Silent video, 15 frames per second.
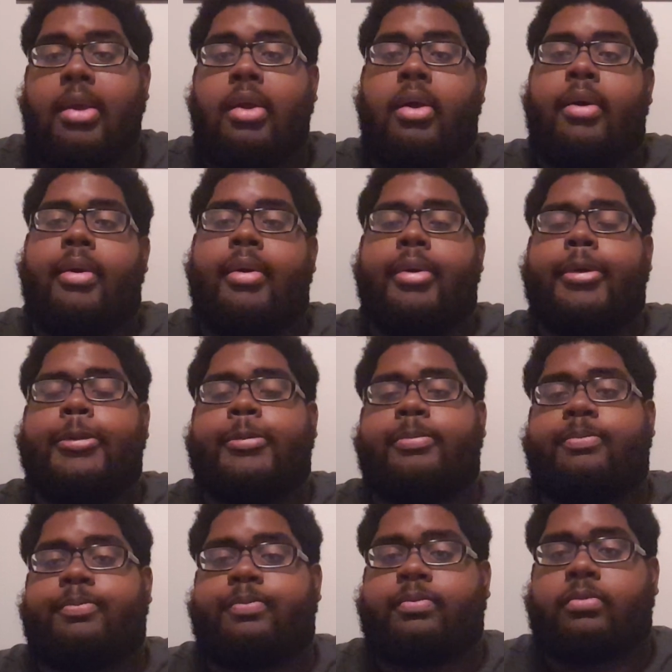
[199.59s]

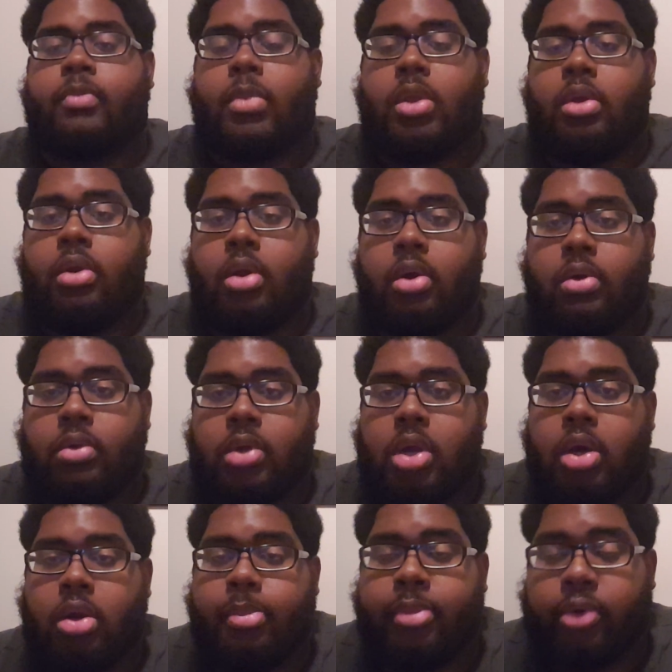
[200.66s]
Conor
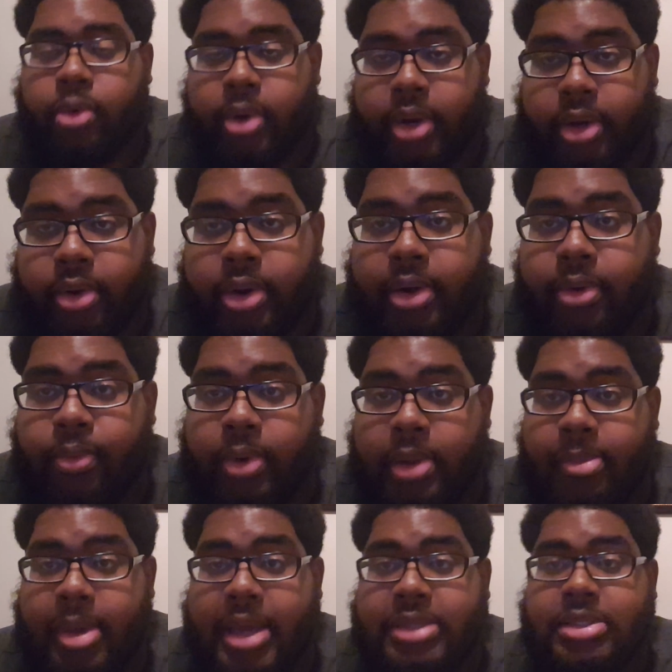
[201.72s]
McGregor in a
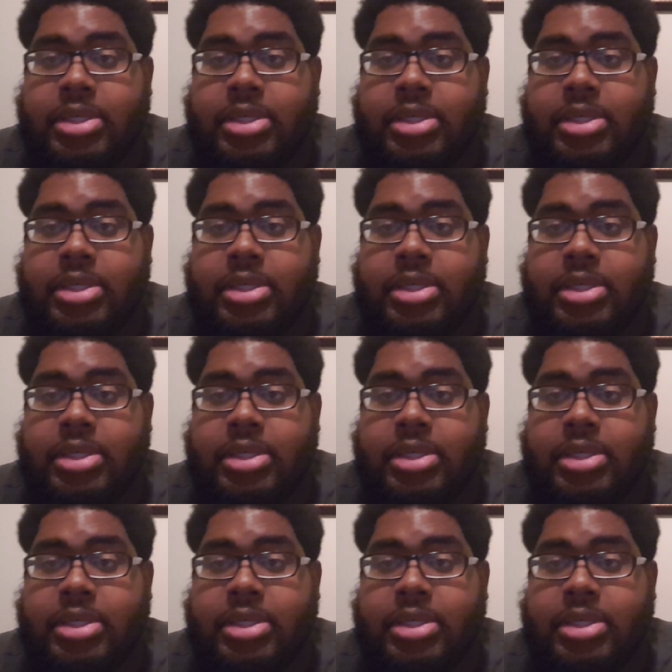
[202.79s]
rematch.